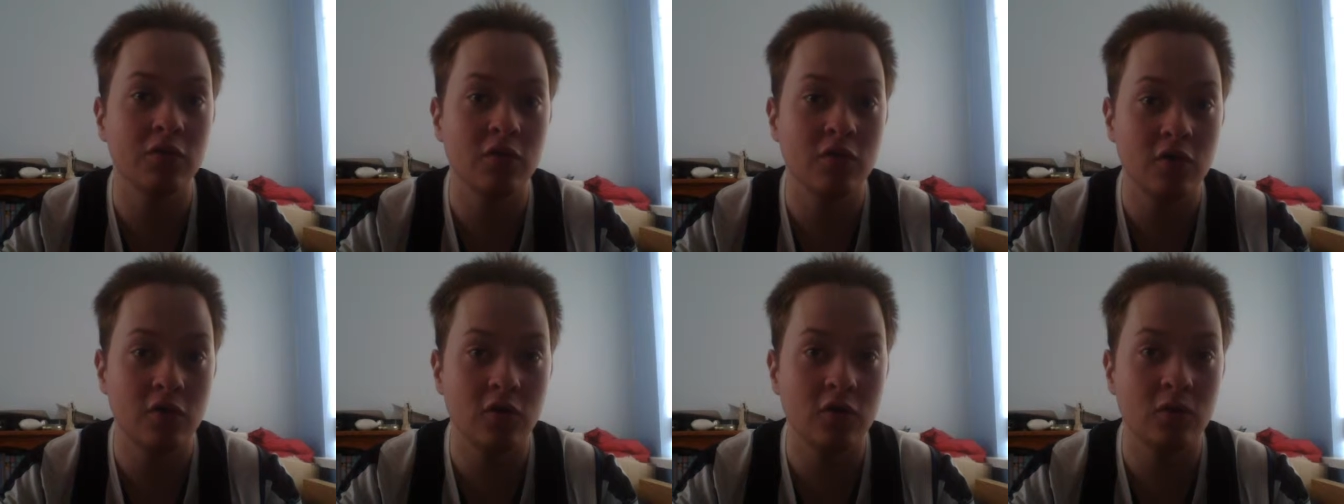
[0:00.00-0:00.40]

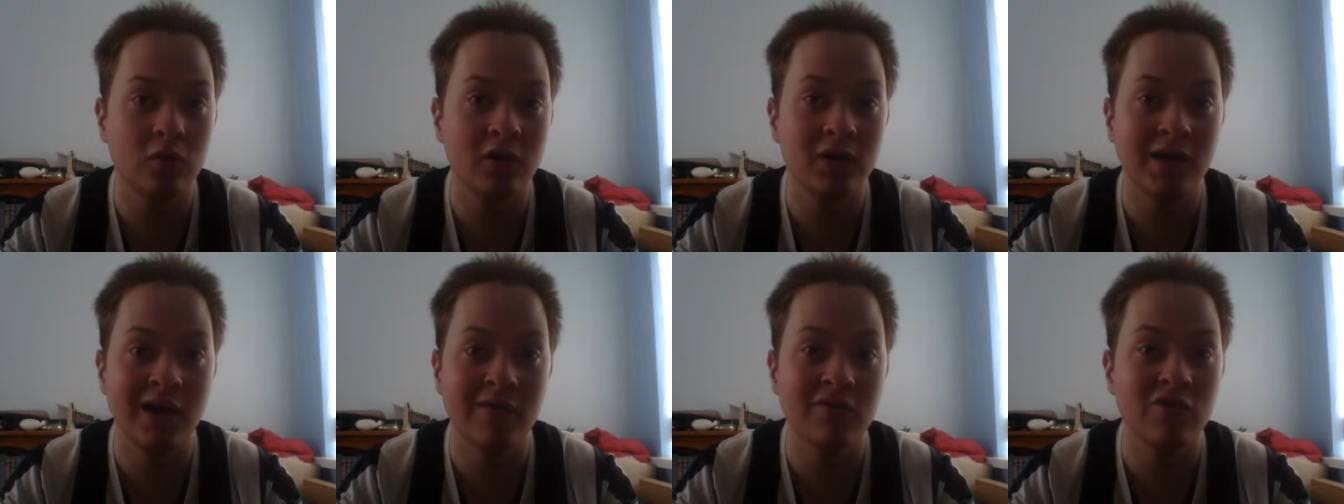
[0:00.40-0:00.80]
the third
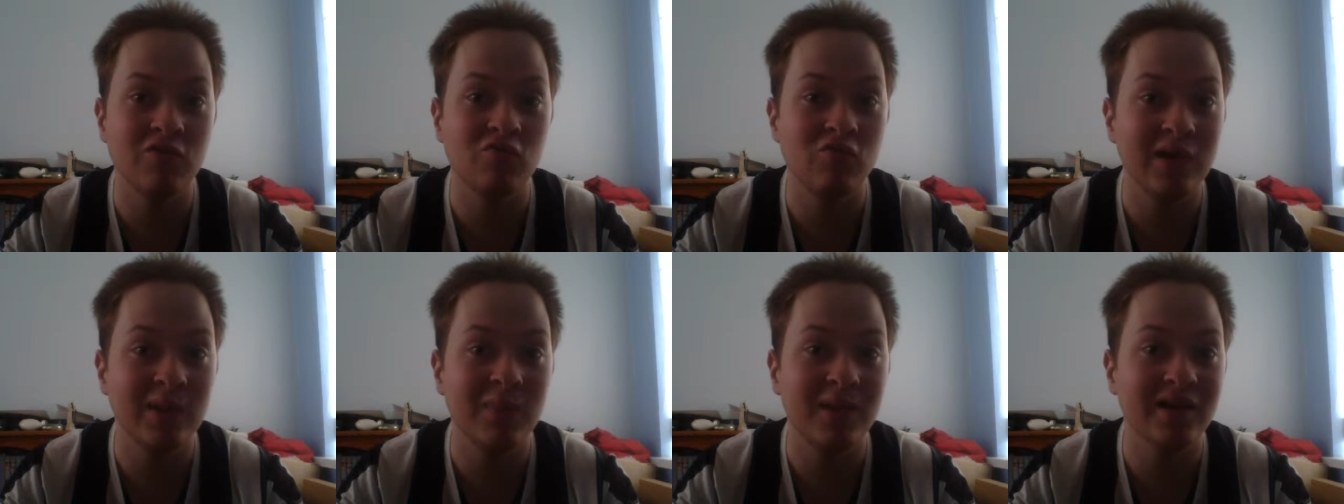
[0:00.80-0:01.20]
one you have the
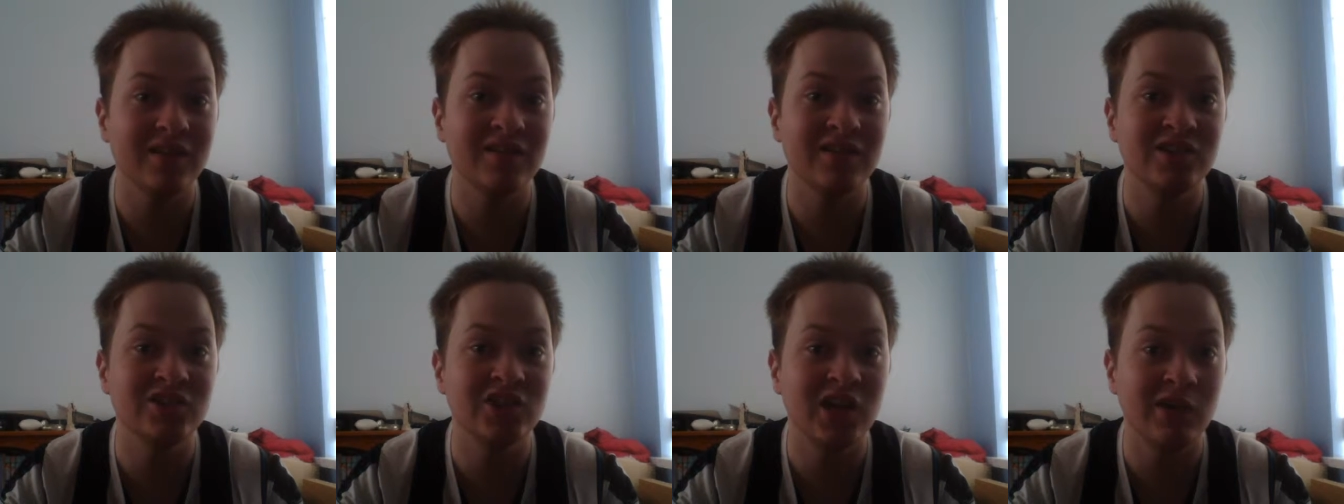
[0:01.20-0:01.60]
Reapers
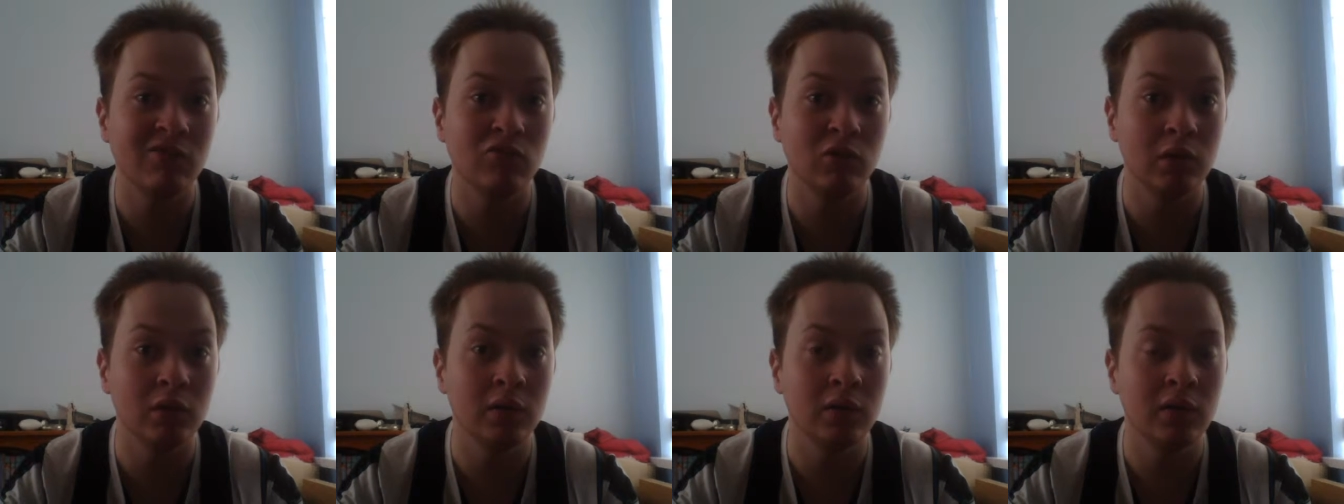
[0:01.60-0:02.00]
in
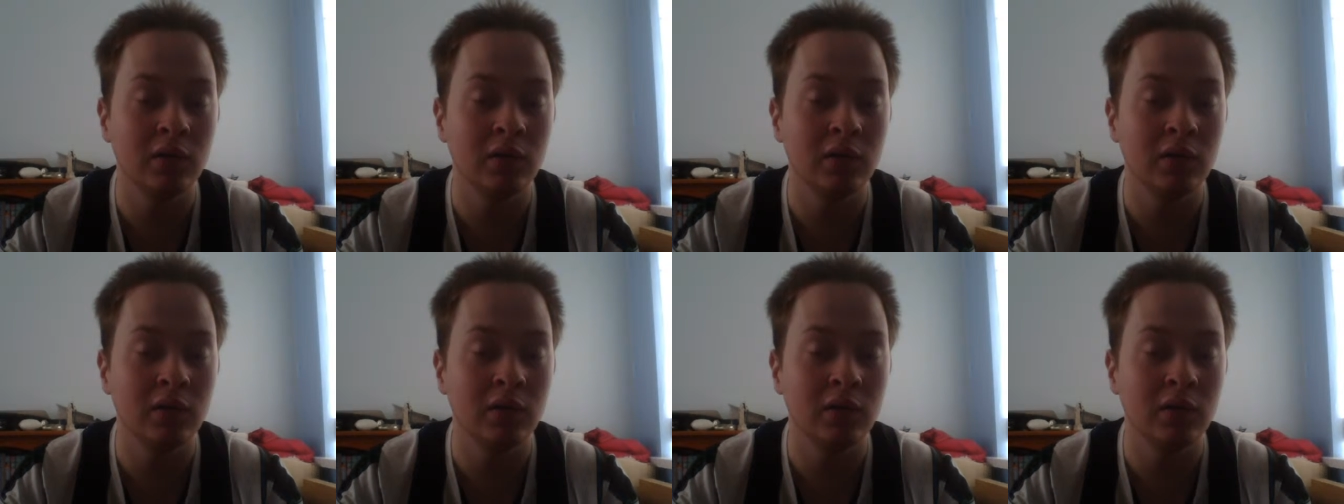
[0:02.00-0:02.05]
general.